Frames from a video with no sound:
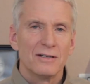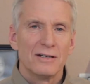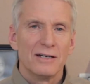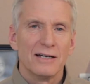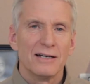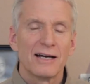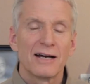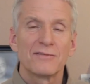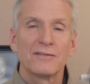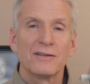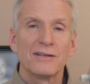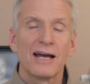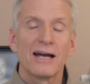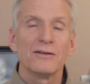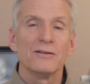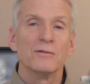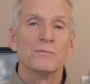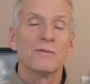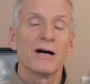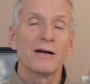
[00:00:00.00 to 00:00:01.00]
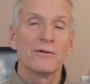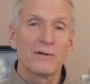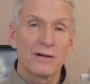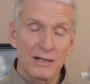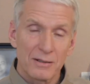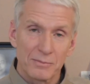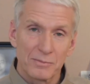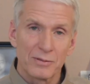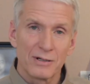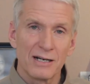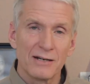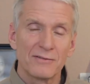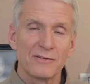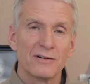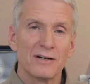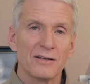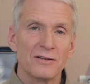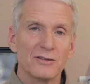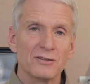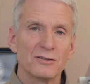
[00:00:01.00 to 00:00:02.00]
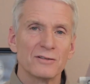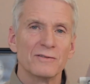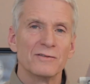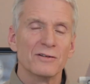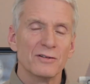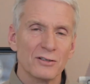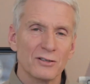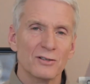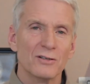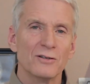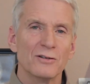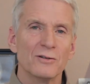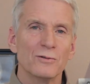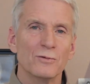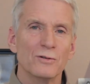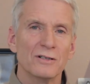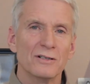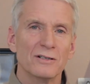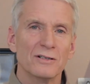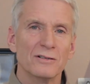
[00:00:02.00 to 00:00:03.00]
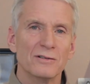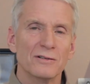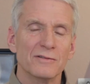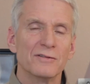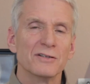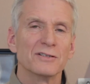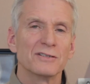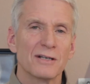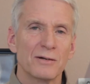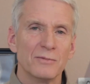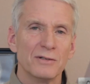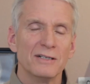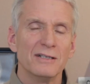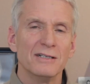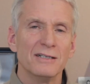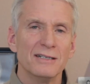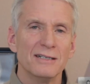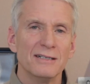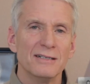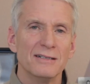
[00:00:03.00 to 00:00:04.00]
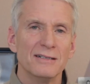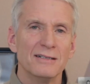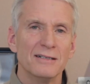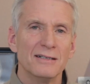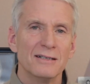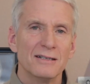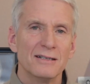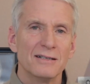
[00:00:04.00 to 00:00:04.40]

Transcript: And after that, you might want to pray for others or for the good of the world or for someone in need.